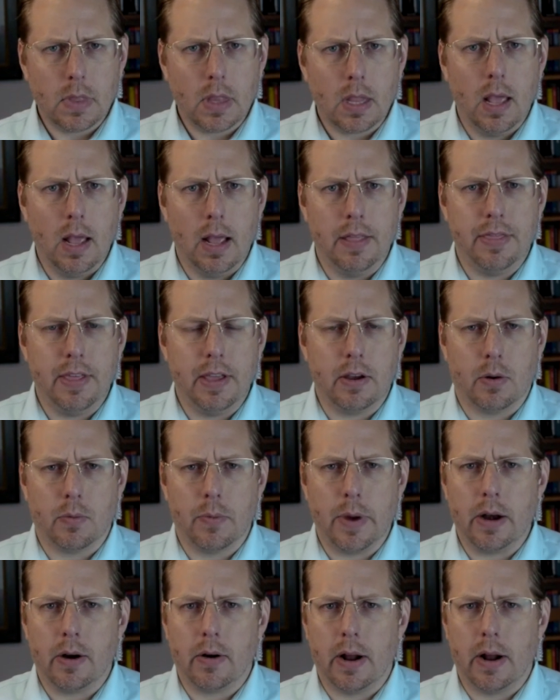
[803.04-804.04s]
I think, or
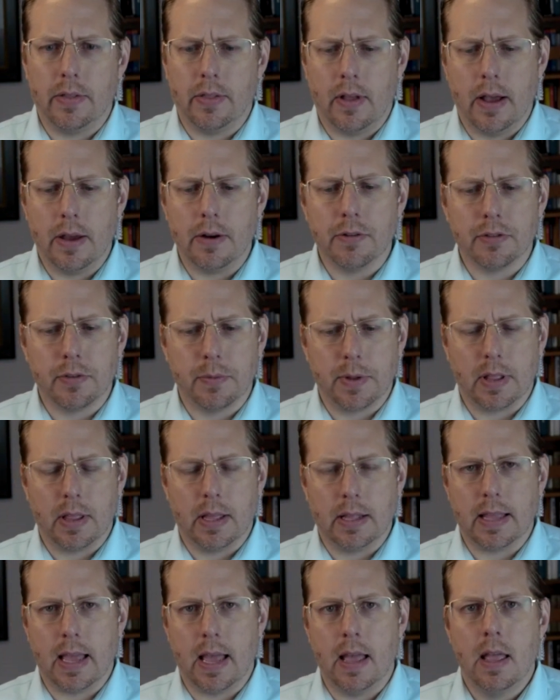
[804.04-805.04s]
Radar Online or something like
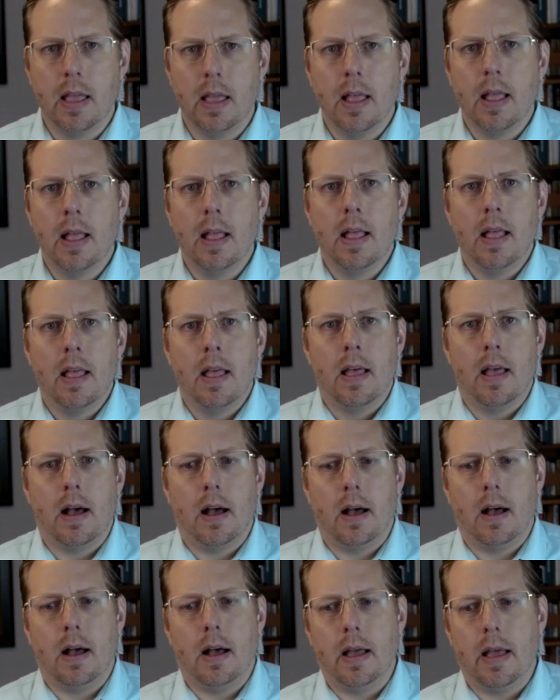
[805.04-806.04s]
that.
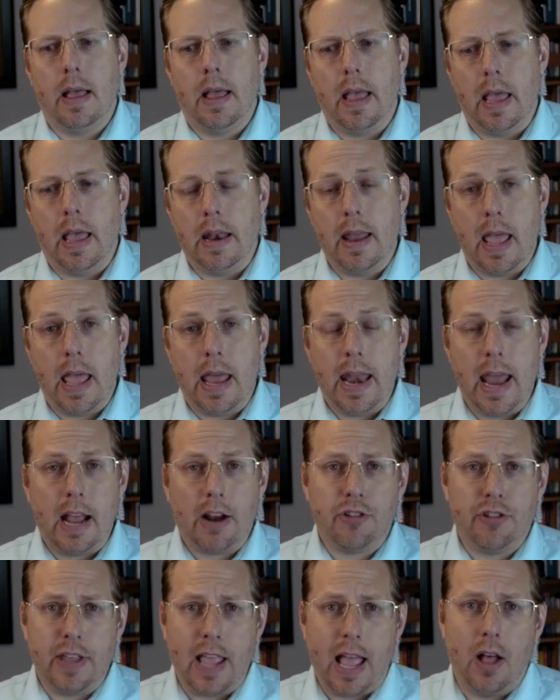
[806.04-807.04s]
And
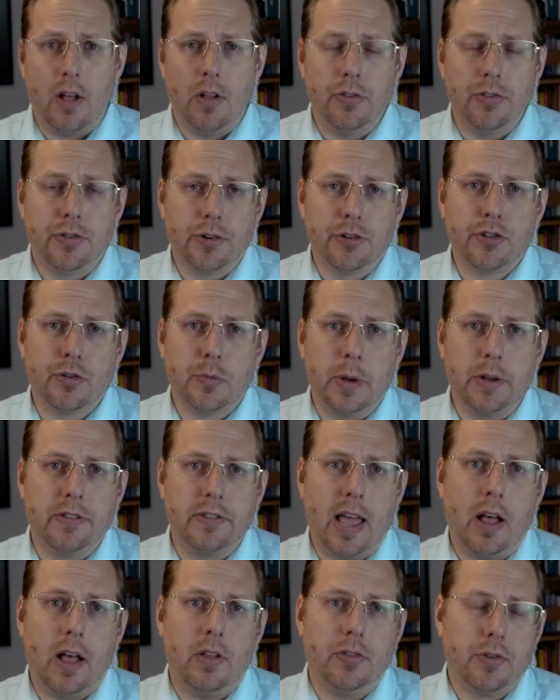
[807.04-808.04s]
actually Alan Dershowitz.
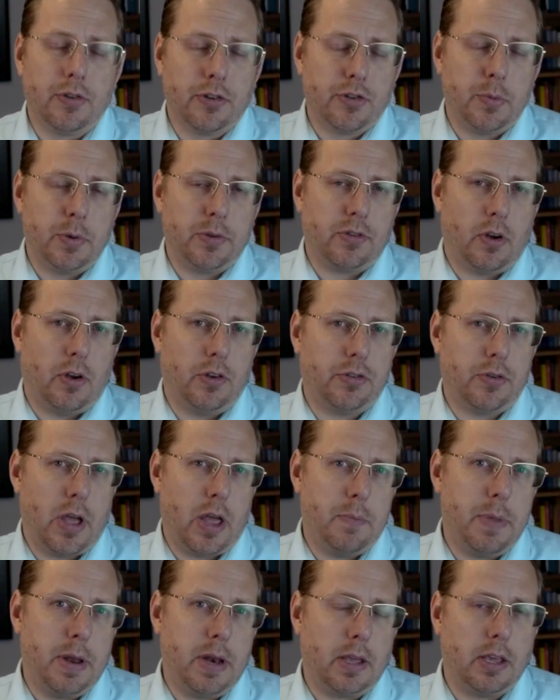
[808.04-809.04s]
Alan Dershowitz also had
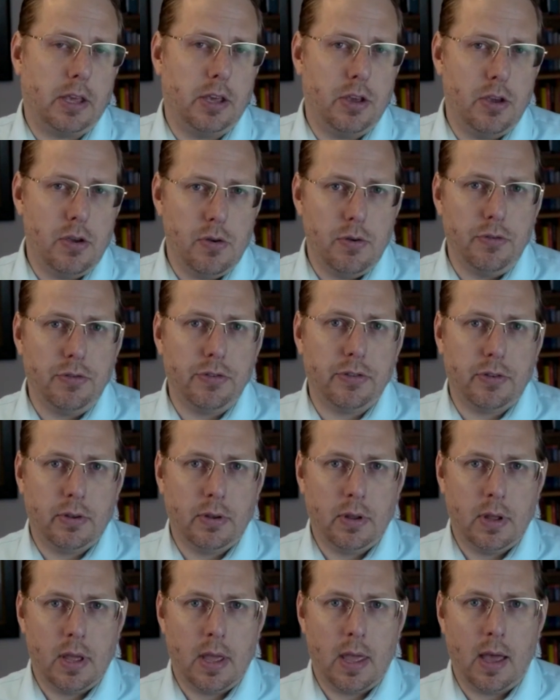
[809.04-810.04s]
been accused
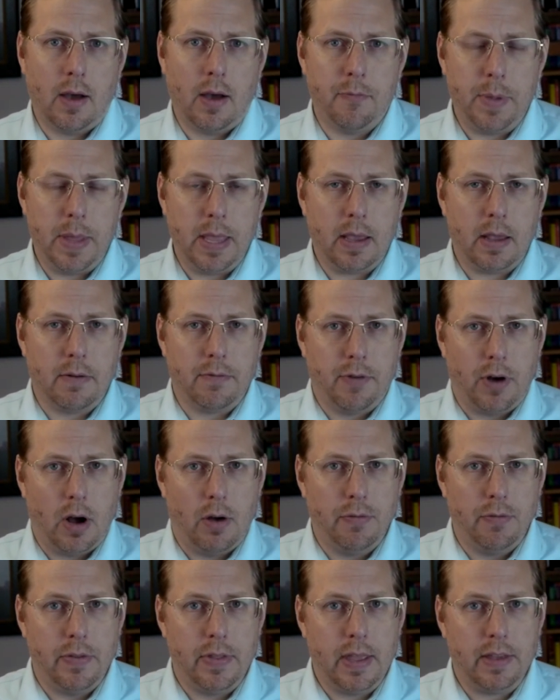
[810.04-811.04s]
of being
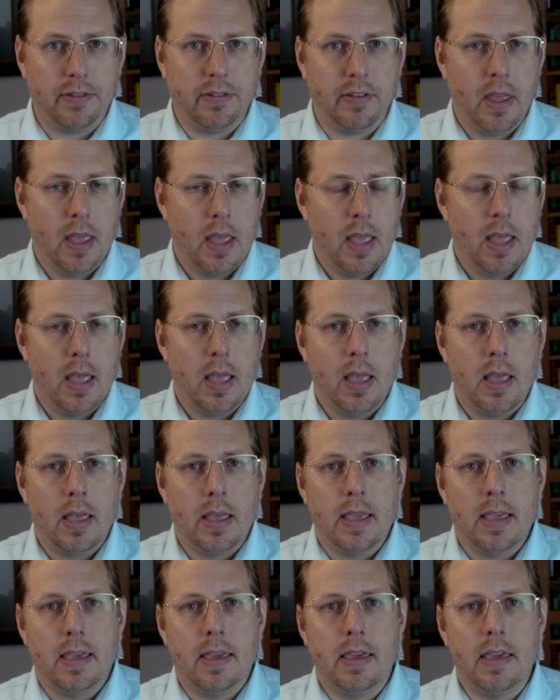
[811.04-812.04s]
involved in this.
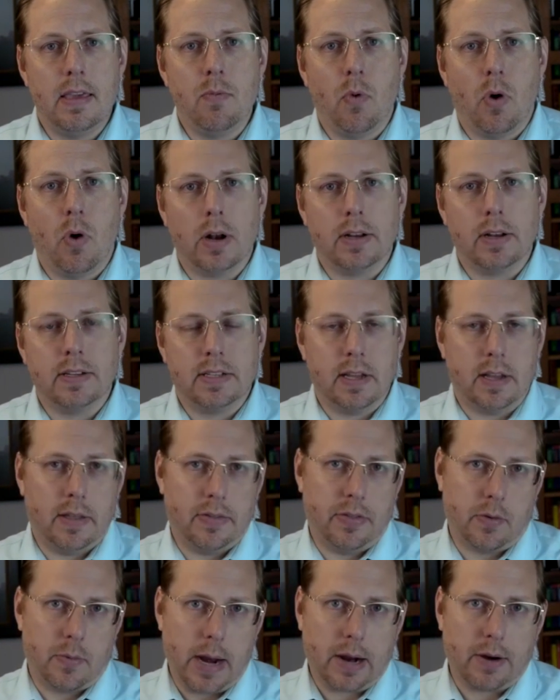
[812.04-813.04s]
He wanted
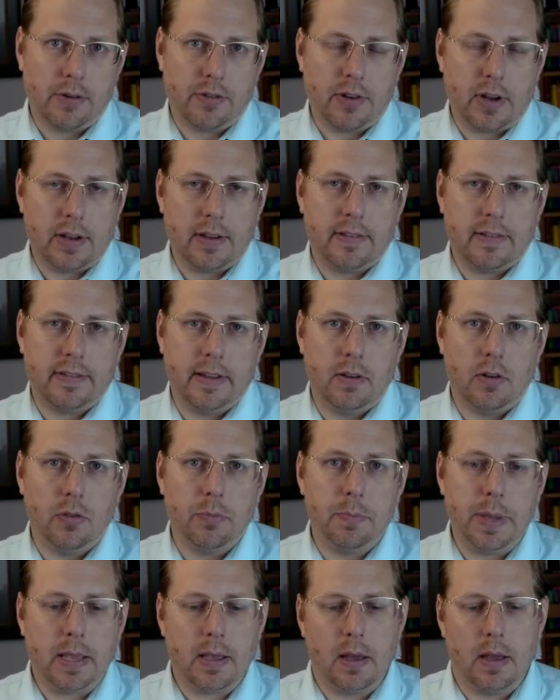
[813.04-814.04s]
the records unsealed
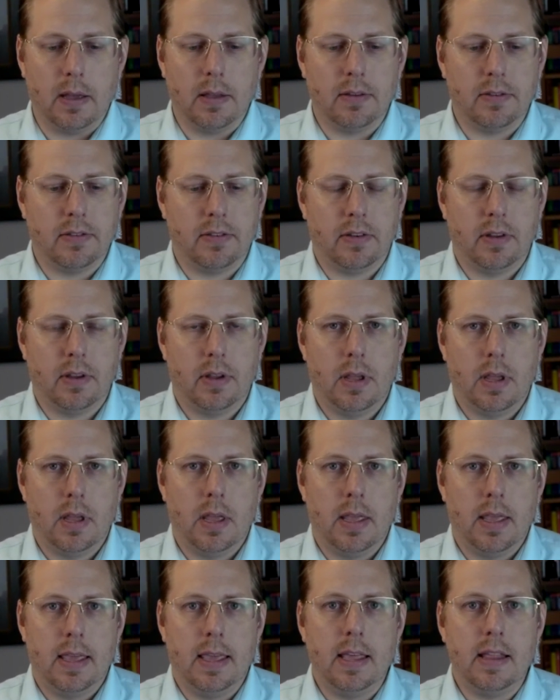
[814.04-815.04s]
because
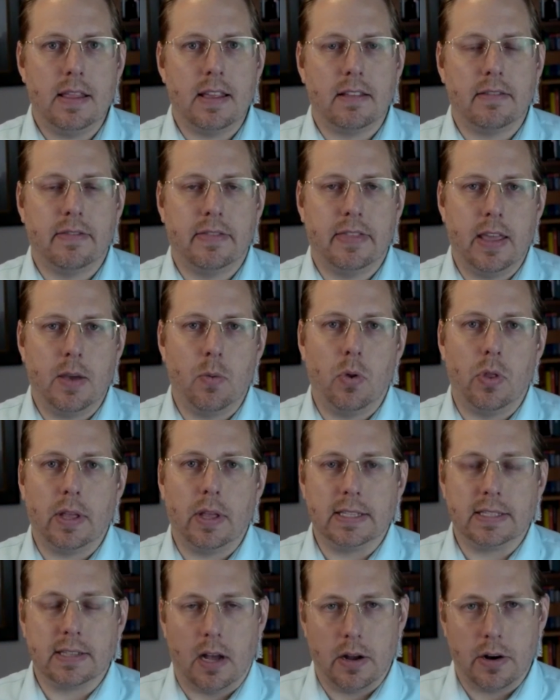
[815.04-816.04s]
he thinks they will
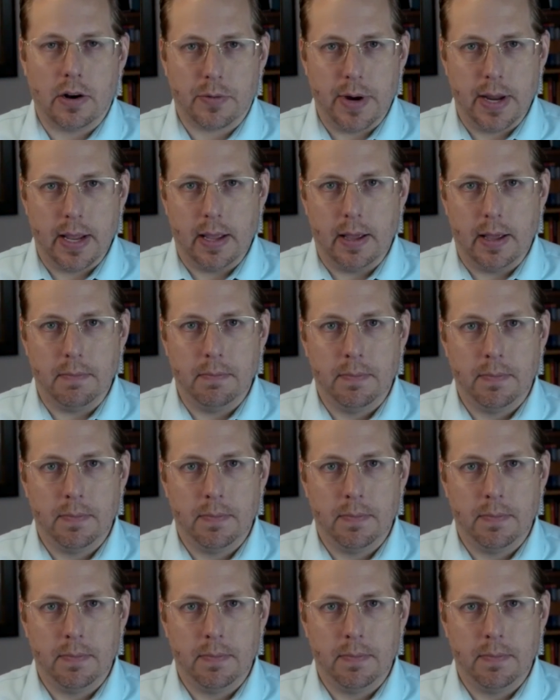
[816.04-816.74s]
exonerate him.